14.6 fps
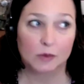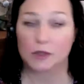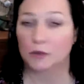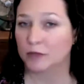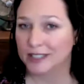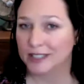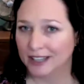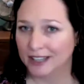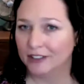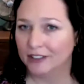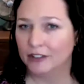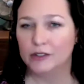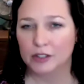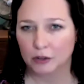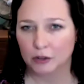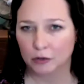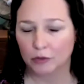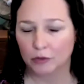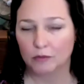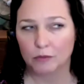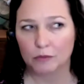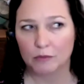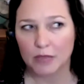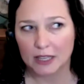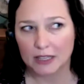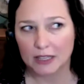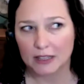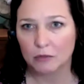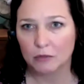retailer, so
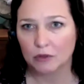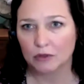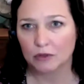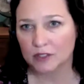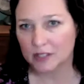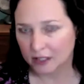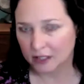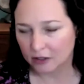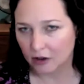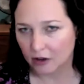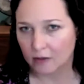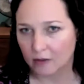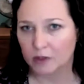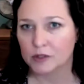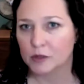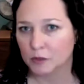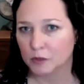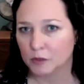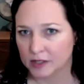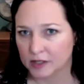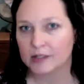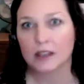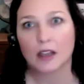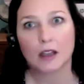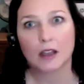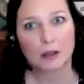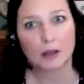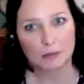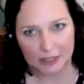making that move into e-commerce was
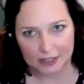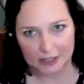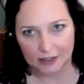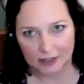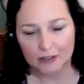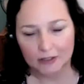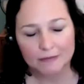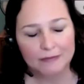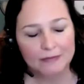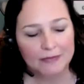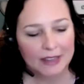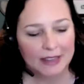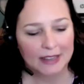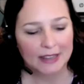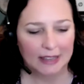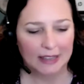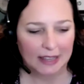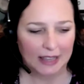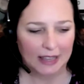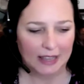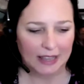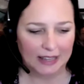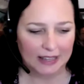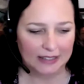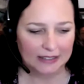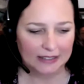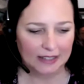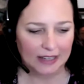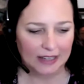a big deal.
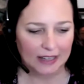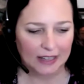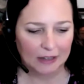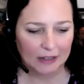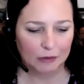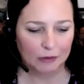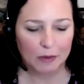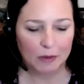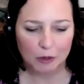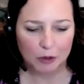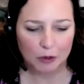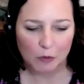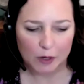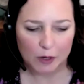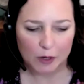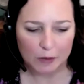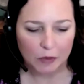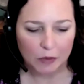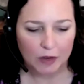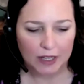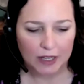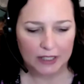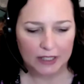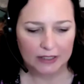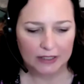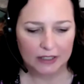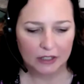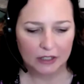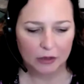And I remember at one point,
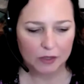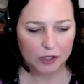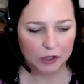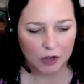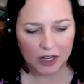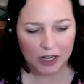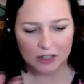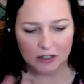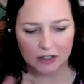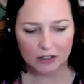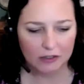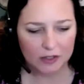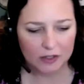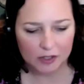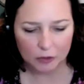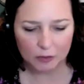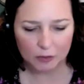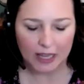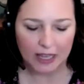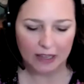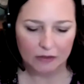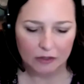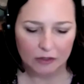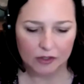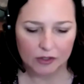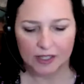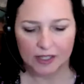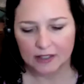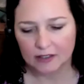he was trying on all these new
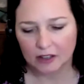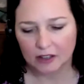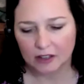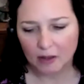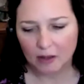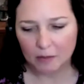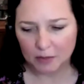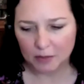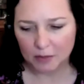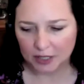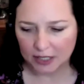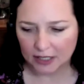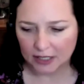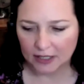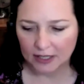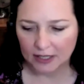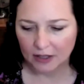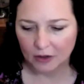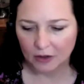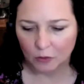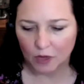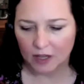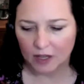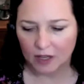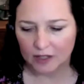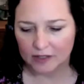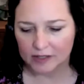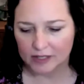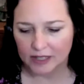behaviors, and then the company
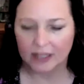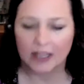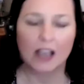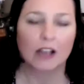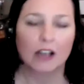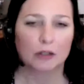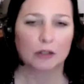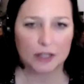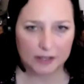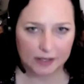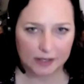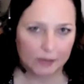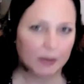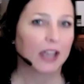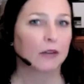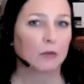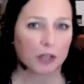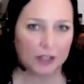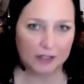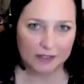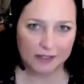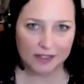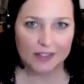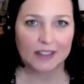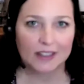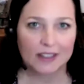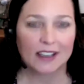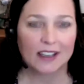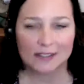was encountering some headwinds,
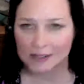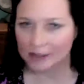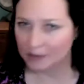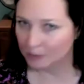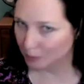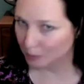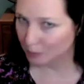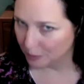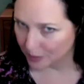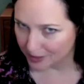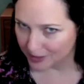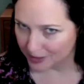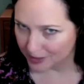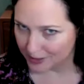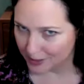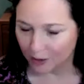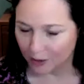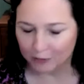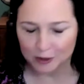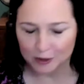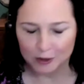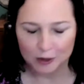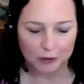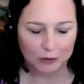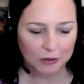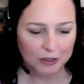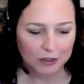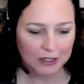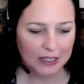as businesses often do.